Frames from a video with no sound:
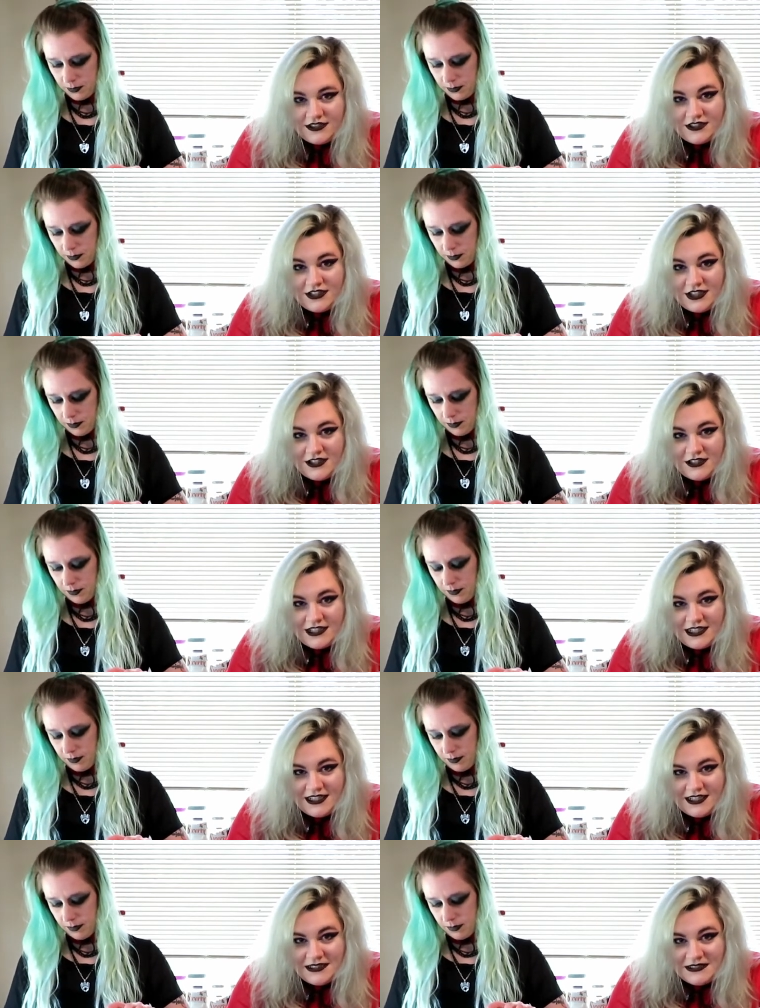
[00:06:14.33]

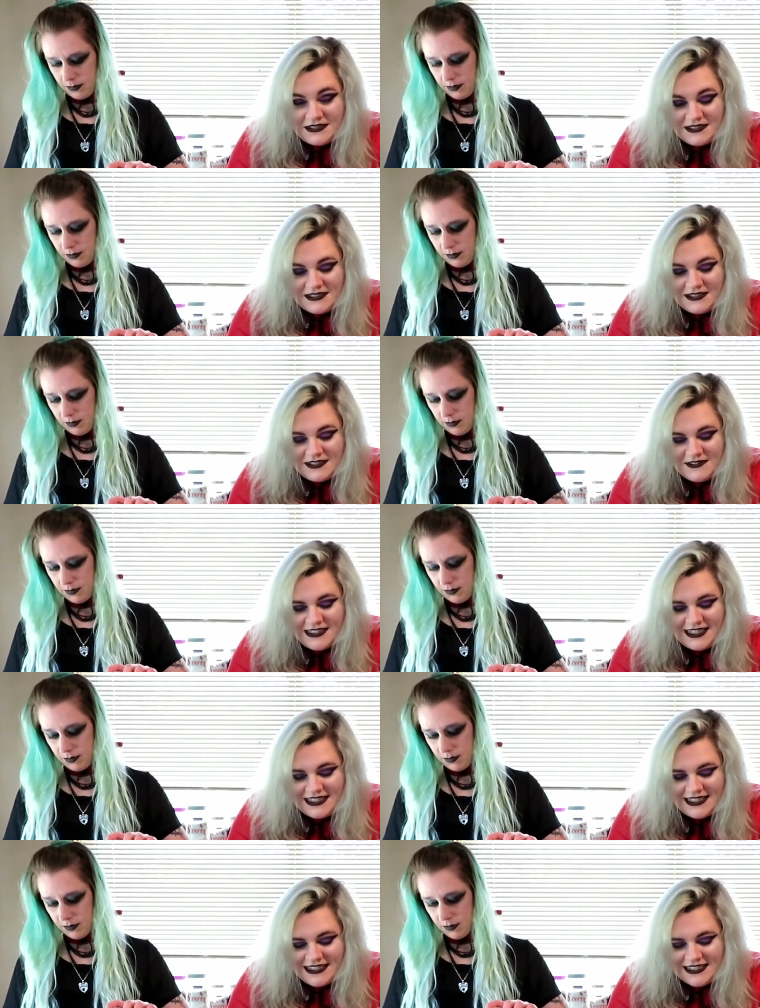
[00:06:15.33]
Speaker 1: Stirring,
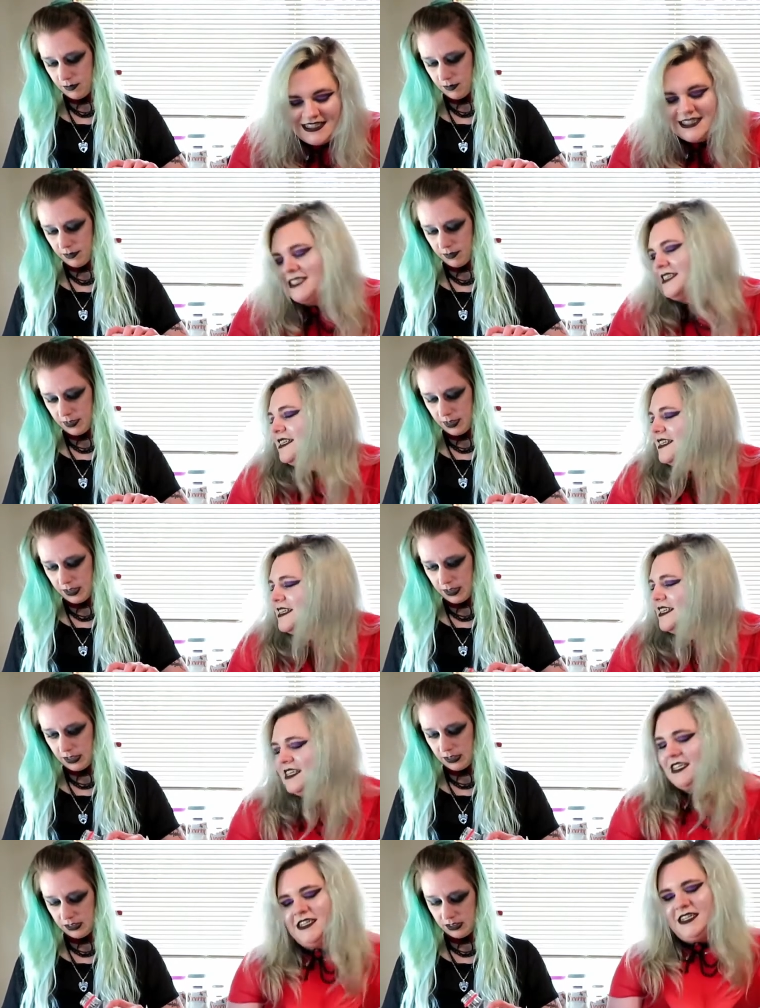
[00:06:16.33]
stirring.
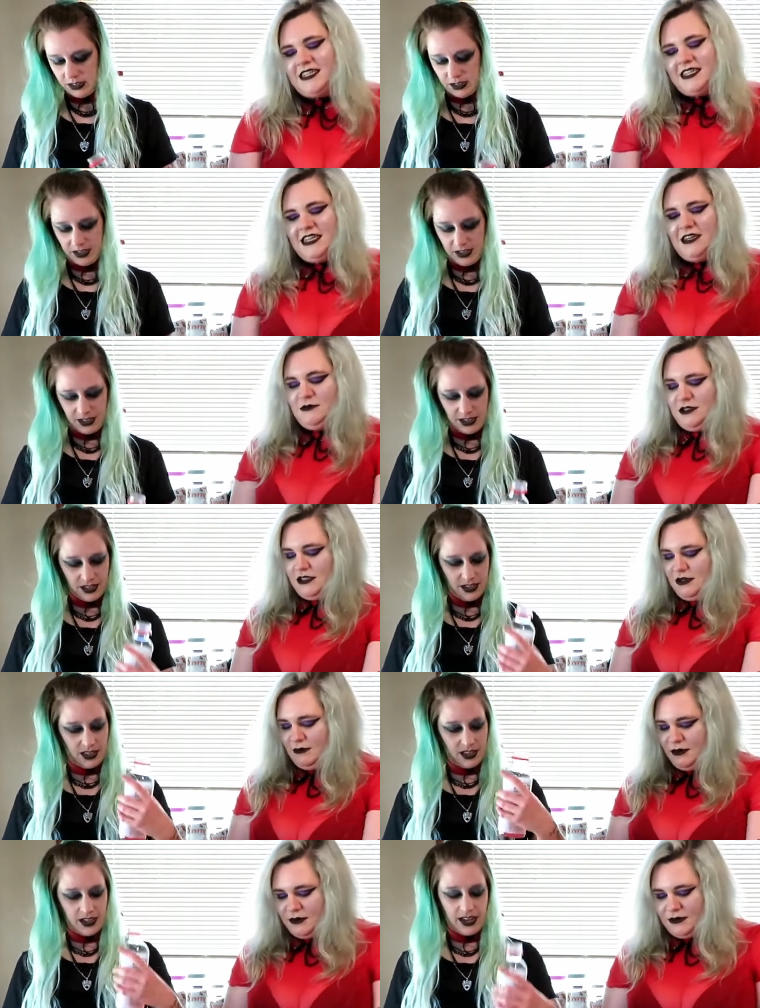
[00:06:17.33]
All right, now I'm just
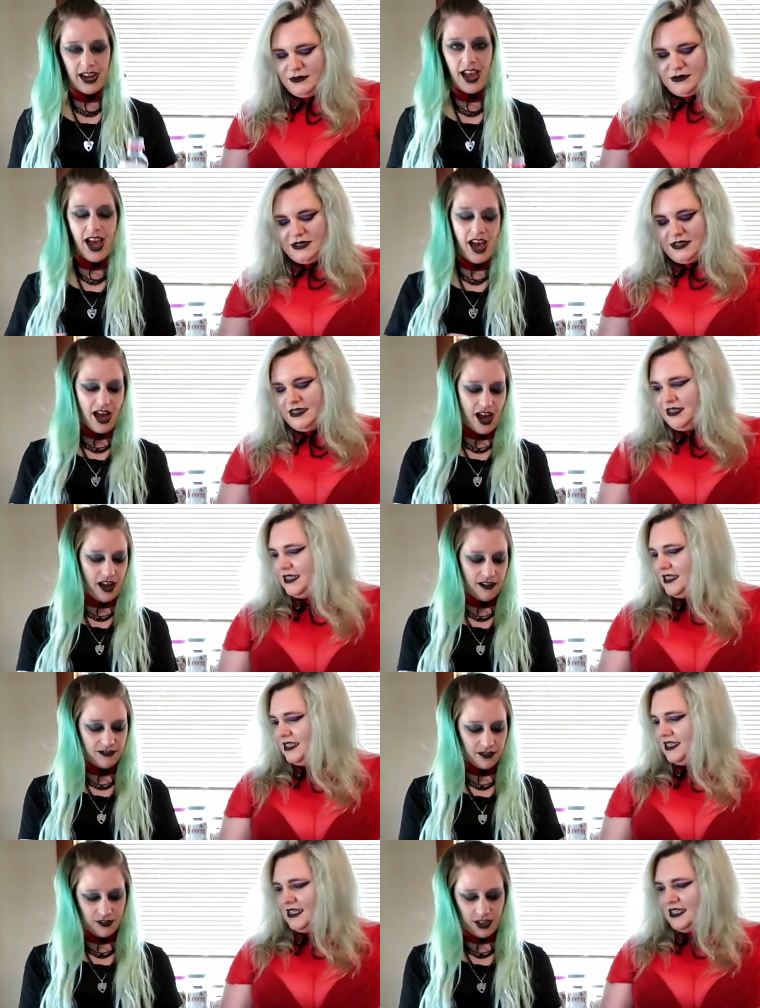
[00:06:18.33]
gonna pour. Like
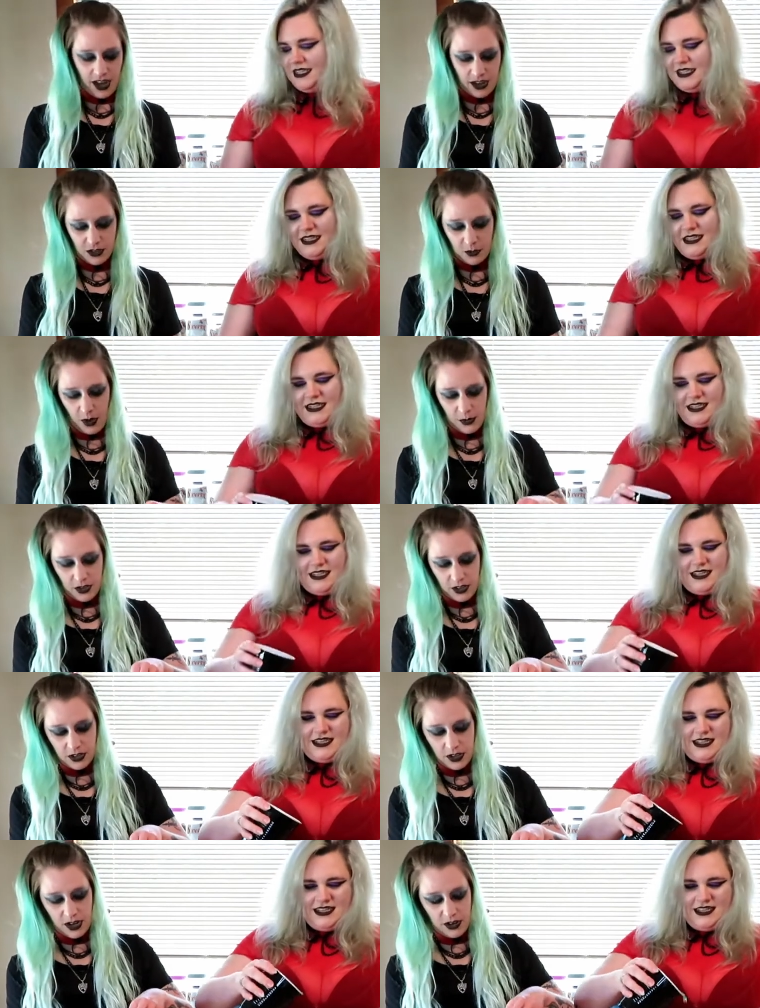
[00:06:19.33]
half of that is probably
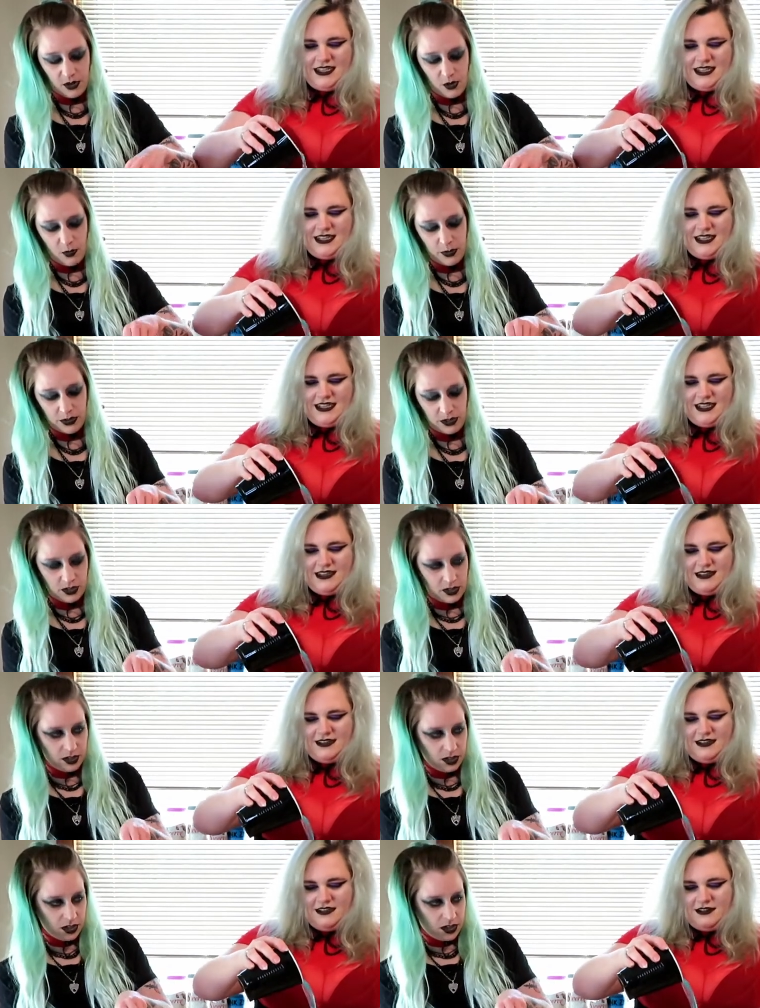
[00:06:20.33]
Speaker 2: good, I hope.
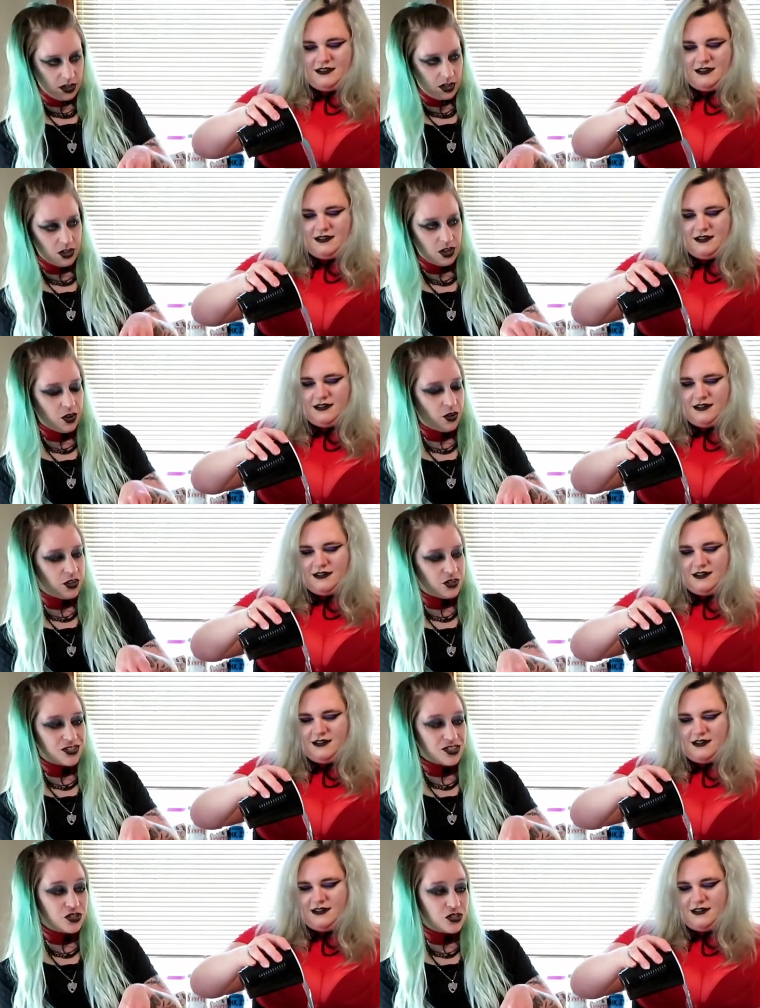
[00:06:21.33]
Oh,
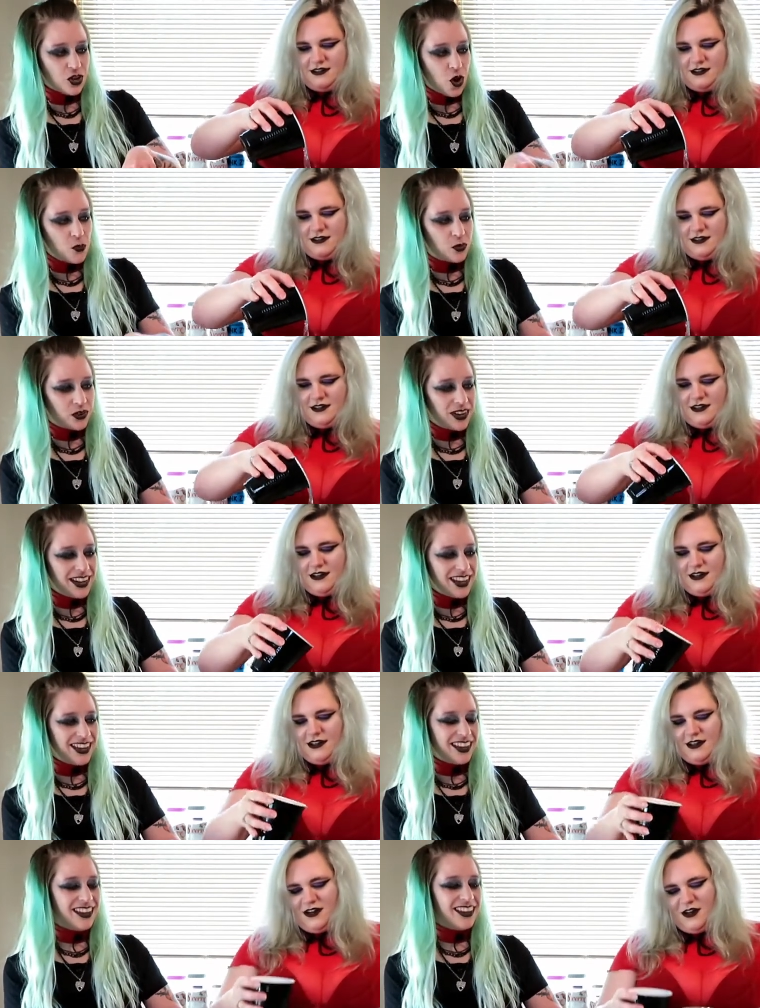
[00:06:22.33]
yours is so
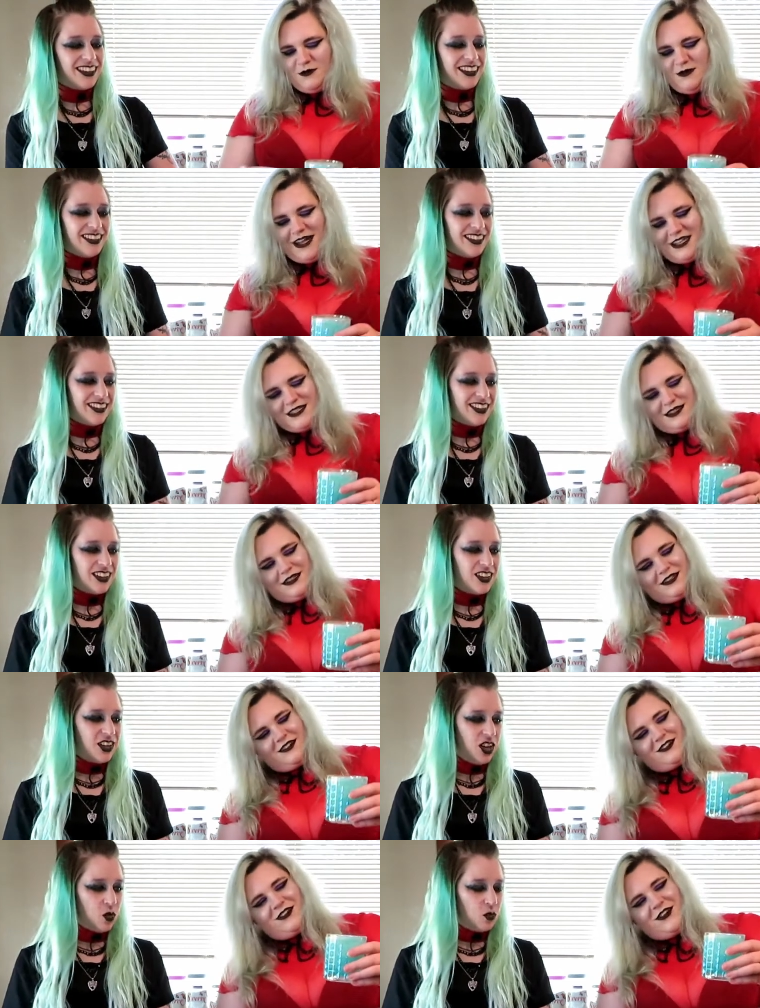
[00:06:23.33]
pretty. Oh, mine is
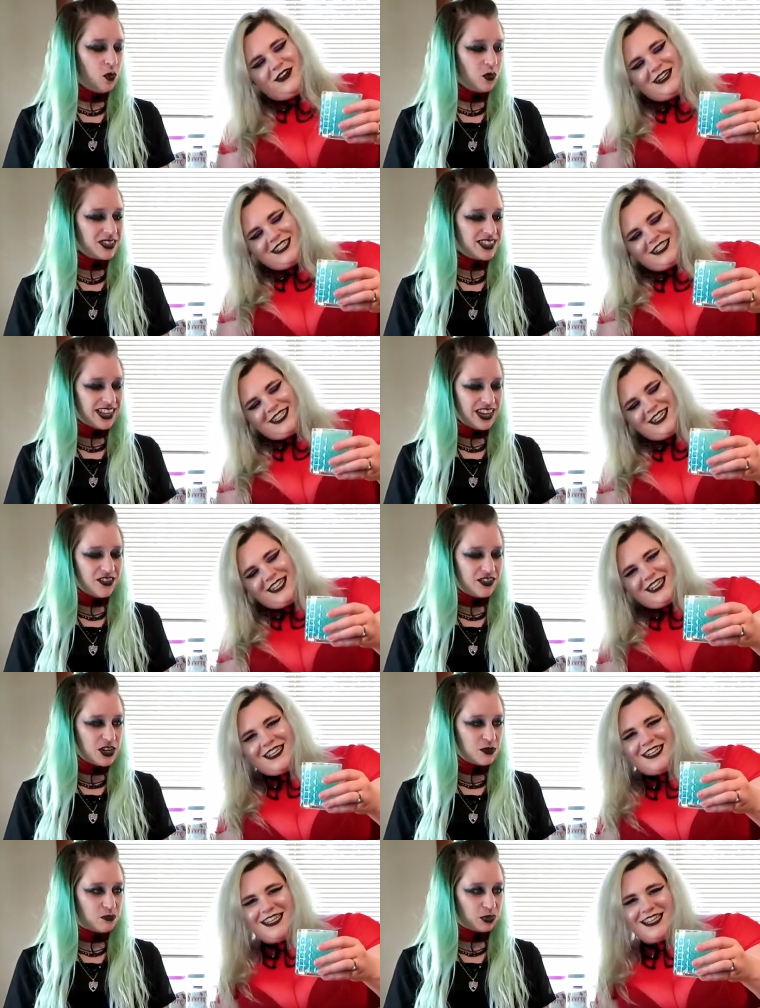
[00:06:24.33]
gorgeous.
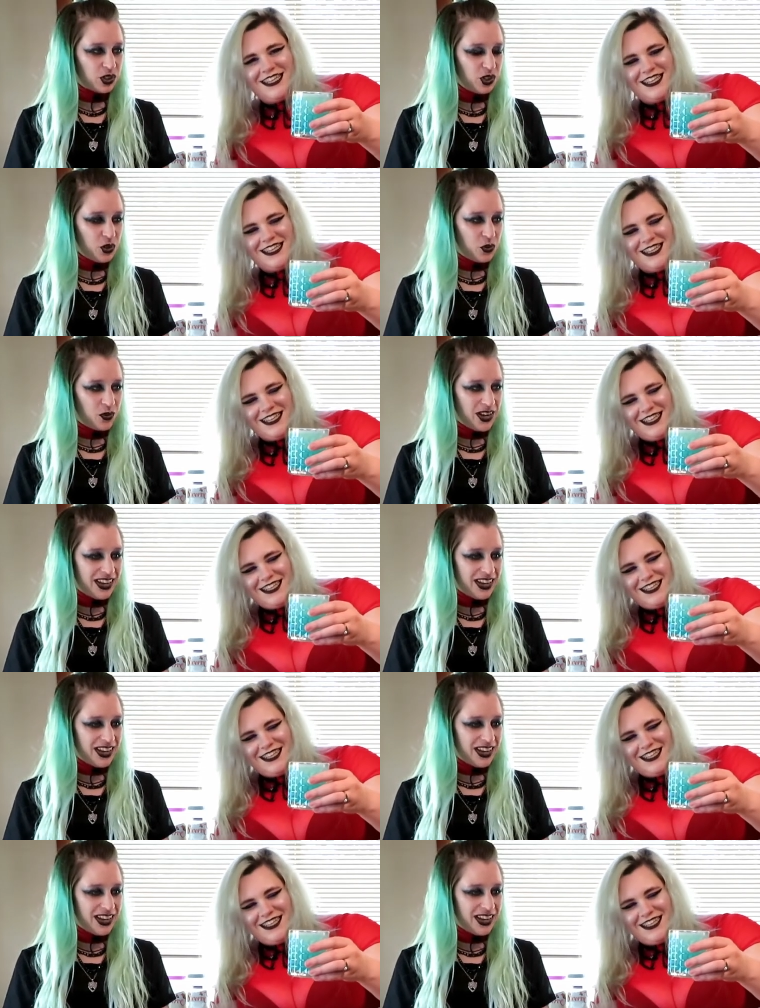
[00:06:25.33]
even blue